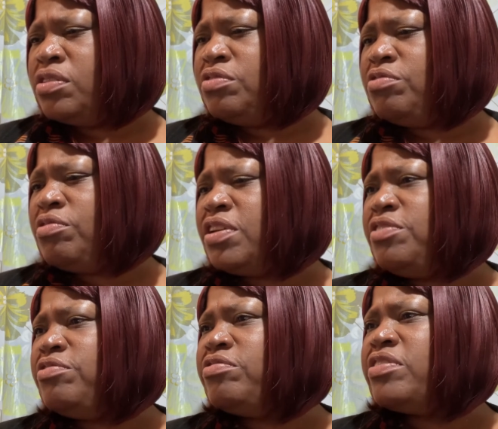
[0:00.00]
you can
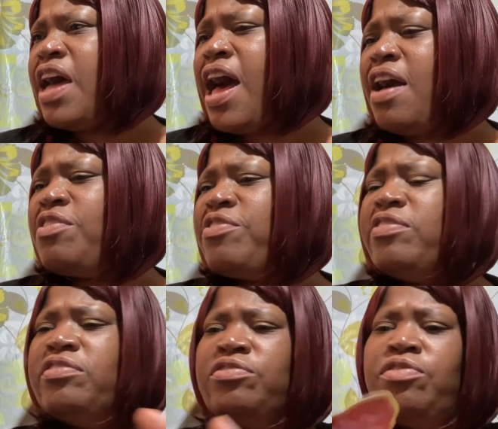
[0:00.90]
use the hot
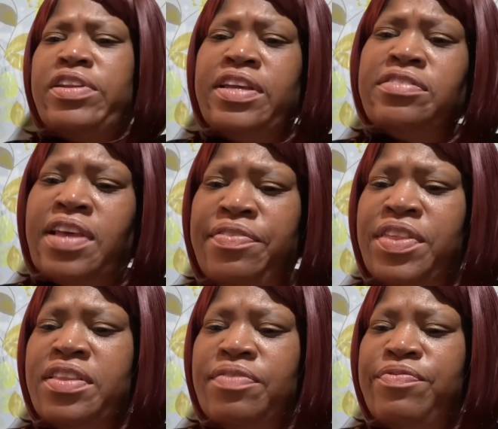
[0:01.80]
curlers on that, so I
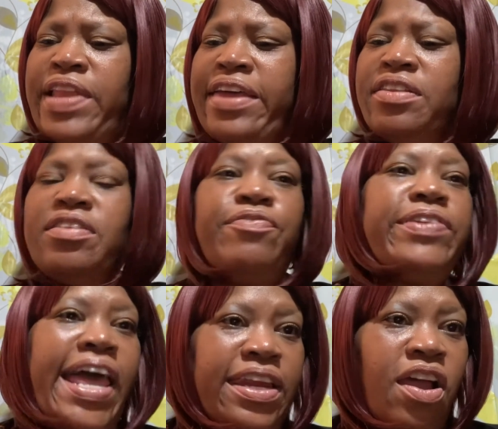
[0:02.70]
think the
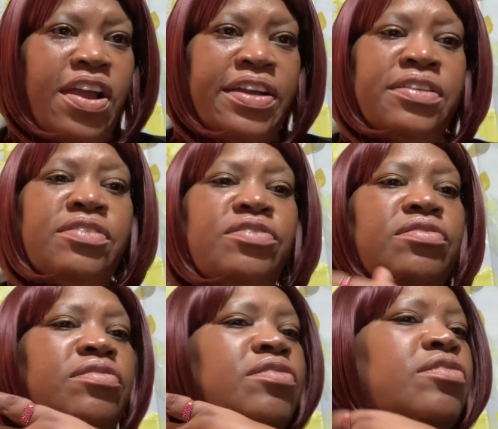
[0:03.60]
flat iron.
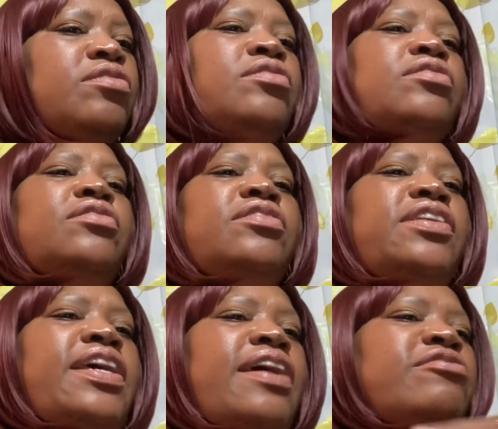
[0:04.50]

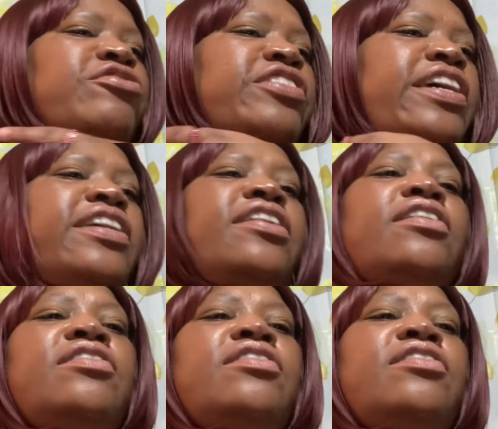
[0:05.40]
See how it's shedding?